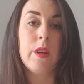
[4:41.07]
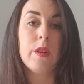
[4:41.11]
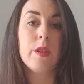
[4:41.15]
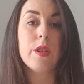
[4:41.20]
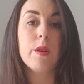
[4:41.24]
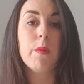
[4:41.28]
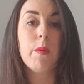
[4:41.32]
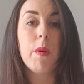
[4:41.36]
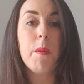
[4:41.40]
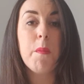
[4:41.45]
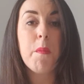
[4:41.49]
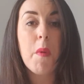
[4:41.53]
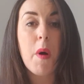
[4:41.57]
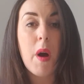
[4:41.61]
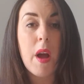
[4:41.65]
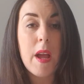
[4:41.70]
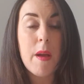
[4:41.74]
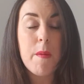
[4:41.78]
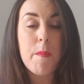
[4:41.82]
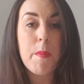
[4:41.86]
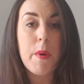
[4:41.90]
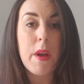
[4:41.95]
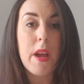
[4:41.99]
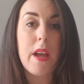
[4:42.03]
So it
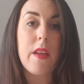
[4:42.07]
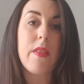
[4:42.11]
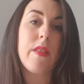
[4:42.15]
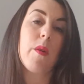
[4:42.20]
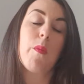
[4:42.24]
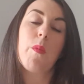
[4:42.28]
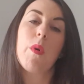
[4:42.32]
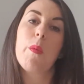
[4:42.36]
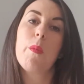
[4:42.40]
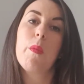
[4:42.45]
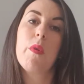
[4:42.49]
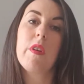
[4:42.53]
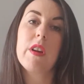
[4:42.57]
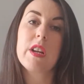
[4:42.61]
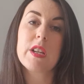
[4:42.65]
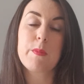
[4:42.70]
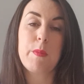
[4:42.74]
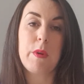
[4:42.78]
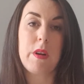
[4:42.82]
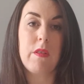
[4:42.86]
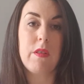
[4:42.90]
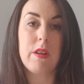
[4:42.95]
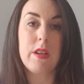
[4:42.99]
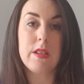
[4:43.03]
might be that when we're
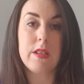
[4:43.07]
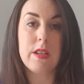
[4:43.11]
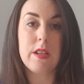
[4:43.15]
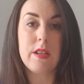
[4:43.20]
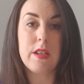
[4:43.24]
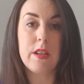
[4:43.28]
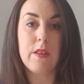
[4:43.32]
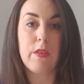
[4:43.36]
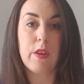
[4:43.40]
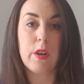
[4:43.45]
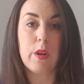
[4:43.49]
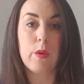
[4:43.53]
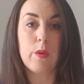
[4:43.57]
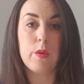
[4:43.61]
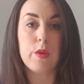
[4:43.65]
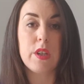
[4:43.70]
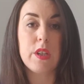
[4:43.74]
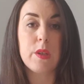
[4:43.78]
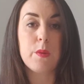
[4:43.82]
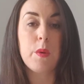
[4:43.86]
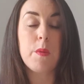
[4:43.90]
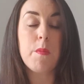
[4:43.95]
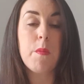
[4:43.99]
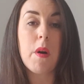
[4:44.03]
experiencing
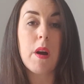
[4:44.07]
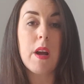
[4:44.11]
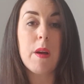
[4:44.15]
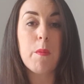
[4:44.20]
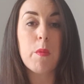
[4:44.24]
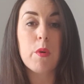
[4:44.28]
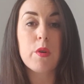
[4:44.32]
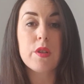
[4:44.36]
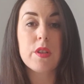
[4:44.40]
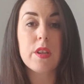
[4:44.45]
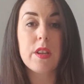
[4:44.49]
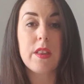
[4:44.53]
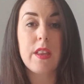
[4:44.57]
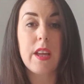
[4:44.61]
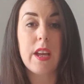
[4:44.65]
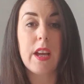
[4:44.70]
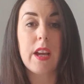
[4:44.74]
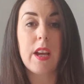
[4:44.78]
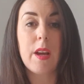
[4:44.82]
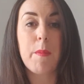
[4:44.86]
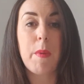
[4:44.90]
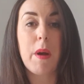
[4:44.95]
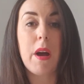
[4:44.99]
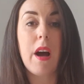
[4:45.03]
difficulties, we might want to
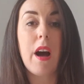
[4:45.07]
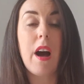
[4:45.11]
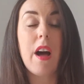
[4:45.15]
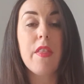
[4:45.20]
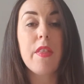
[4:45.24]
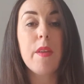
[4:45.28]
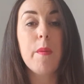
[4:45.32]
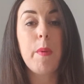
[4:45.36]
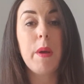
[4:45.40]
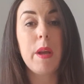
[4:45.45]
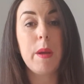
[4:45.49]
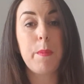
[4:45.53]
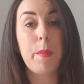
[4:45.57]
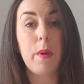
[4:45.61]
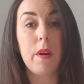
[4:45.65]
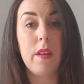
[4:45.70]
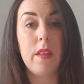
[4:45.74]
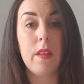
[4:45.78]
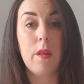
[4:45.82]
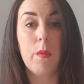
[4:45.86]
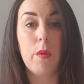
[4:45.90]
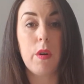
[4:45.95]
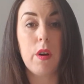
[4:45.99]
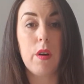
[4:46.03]
think about other people
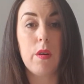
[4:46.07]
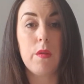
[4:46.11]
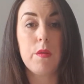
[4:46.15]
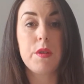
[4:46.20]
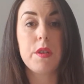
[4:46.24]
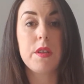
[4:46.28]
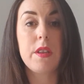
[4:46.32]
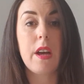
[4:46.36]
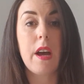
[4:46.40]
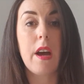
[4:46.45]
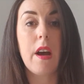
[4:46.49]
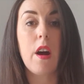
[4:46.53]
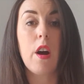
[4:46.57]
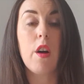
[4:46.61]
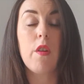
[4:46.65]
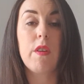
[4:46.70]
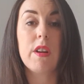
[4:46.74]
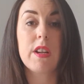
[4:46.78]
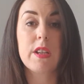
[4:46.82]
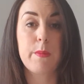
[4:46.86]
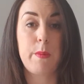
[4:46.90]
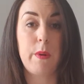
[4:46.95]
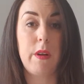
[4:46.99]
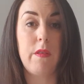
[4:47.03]
in the world that are
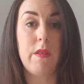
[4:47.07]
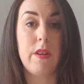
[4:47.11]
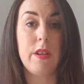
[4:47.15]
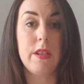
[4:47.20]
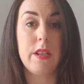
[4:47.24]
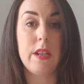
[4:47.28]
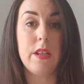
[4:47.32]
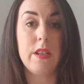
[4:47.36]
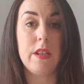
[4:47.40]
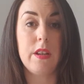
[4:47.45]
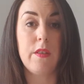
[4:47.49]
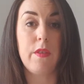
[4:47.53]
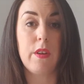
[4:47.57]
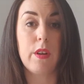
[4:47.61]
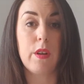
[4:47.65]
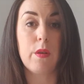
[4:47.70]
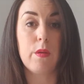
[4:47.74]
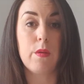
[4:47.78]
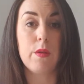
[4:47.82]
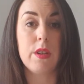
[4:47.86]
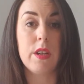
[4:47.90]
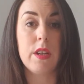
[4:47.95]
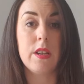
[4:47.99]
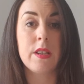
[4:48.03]
experiencing
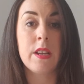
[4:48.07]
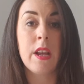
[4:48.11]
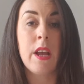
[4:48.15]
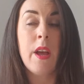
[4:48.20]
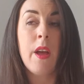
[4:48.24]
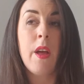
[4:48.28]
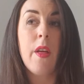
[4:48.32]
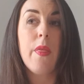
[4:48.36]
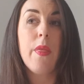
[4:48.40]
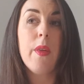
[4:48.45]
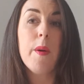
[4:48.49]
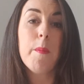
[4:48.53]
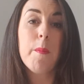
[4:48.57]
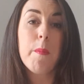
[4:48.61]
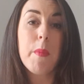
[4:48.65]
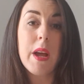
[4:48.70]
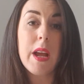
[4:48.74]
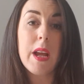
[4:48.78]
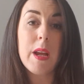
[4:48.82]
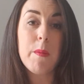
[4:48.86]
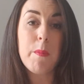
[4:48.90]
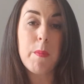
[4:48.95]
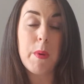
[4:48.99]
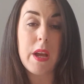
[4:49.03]
difficulties that
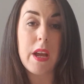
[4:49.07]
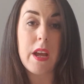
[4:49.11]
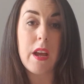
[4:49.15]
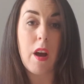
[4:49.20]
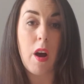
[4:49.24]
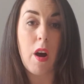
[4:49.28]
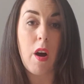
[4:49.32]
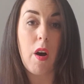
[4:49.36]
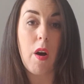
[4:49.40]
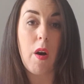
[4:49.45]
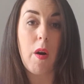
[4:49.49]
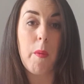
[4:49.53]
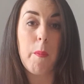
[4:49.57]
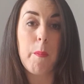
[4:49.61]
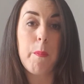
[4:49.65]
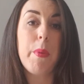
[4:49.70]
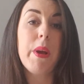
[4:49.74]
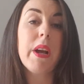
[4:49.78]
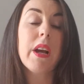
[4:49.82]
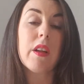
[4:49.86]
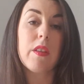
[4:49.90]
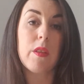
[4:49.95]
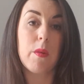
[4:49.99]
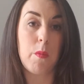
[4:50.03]
maybe are
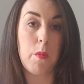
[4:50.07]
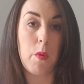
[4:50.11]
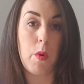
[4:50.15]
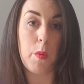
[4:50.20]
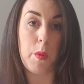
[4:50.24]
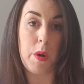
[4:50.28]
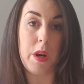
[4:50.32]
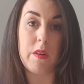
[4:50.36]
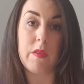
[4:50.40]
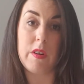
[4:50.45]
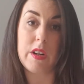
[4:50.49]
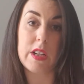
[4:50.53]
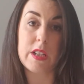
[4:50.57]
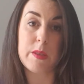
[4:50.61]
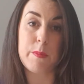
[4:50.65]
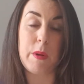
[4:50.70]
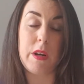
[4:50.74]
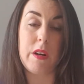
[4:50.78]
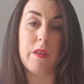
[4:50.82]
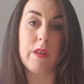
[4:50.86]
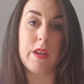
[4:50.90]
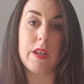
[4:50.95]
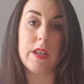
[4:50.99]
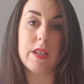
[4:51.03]
bigger than what we're
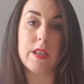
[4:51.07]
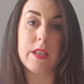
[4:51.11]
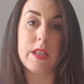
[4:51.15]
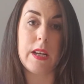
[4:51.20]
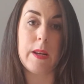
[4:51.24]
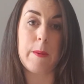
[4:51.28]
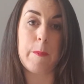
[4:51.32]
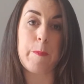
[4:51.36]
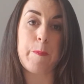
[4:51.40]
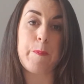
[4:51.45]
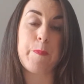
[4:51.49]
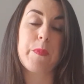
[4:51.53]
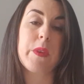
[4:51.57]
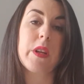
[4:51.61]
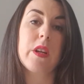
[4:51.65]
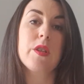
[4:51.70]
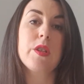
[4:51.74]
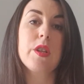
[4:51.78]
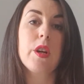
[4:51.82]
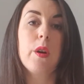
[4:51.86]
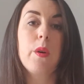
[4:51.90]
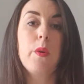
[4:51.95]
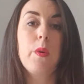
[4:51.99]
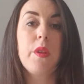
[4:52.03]
experiencing.
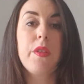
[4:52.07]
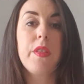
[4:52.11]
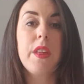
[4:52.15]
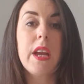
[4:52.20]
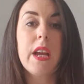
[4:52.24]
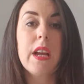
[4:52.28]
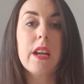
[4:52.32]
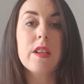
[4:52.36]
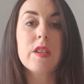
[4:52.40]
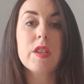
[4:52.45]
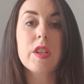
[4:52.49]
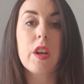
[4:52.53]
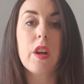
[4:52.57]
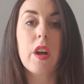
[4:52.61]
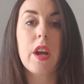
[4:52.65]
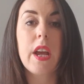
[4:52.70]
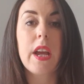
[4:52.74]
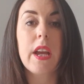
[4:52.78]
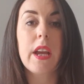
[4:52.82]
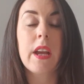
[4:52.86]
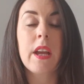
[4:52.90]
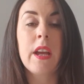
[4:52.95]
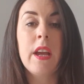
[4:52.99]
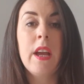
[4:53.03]
So things
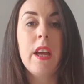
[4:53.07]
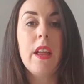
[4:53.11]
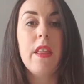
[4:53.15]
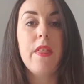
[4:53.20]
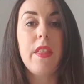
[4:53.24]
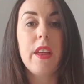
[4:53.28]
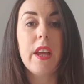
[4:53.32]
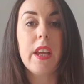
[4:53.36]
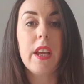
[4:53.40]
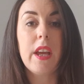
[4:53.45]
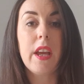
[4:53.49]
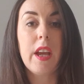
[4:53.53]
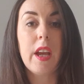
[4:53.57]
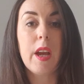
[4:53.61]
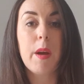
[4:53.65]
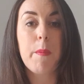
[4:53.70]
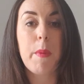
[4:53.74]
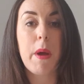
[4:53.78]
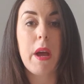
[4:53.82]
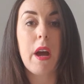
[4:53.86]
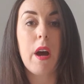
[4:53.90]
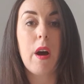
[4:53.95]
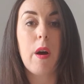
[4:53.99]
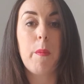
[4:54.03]
like thinking
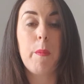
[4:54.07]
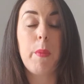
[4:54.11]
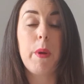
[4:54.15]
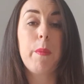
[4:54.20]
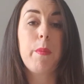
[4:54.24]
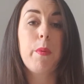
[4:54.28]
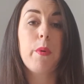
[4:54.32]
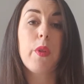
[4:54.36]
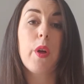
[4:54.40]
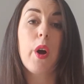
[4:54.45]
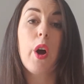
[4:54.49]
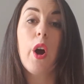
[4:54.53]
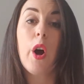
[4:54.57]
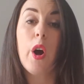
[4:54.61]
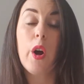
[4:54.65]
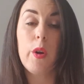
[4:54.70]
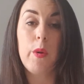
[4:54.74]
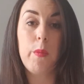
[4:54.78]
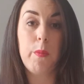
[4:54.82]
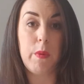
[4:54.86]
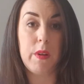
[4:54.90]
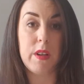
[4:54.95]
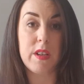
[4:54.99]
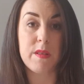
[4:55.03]
about people that are
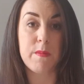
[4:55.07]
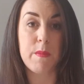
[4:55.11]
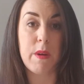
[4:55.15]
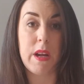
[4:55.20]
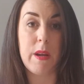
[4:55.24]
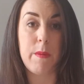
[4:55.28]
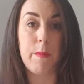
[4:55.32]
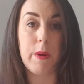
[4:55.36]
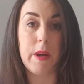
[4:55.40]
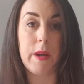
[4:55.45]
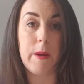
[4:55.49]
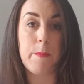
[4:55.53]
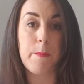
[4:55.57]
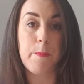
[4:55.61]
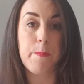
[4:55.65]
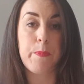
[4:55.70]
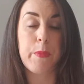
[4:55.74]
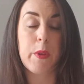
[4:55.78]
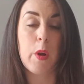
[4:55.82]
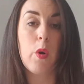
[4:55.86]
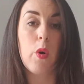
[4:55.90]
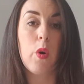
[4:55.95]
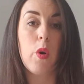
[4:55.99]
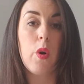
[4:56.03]
homeless maybe,
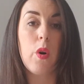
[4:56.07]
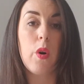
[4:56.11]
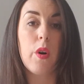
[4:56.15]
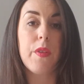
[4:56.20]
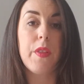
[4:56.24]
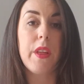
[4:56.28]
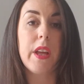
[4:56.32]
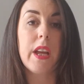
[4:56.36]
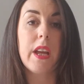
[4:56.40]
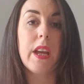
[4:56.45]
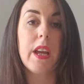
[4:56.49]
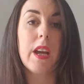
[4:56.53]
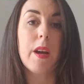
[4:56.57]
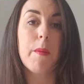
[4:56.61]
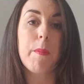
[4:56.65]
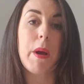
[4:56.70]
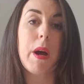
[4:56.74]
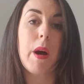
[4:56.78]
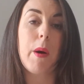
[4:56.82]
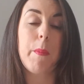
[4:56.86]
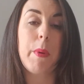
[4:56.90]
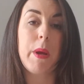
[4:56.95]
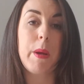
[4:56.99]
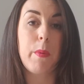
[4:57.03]
or thinking
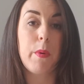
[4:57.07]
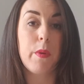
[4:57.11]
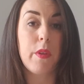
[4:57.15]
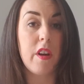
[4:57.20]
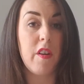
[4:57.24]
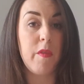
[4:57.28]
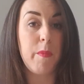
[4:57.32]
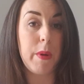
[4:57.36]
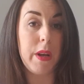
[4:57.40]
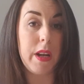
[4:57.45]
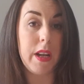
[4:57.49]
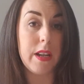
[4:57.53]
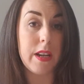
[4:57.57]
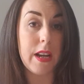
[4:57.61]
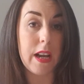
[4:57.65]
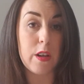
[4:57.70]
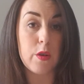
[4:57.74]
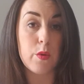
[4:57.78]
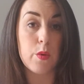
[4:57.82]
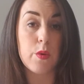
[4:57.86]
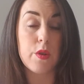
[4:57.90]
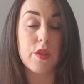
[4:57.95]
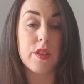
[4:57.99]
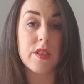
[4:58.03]
about people that have been in
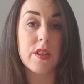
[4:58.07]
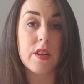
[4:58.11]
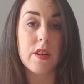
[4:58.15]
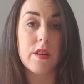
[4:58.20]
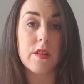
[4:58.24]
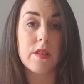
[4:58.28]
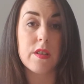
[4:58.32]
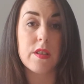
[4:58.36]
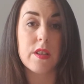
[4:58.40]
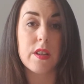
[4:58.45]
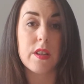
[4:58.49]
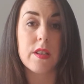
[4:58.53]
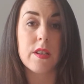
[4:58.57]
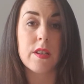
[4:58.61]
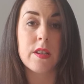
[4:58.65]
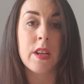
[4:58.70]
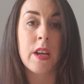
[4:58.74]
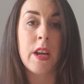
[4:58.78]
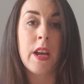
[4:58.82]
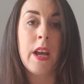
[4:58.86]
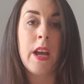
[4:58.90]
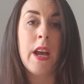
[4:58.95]
natural disasters.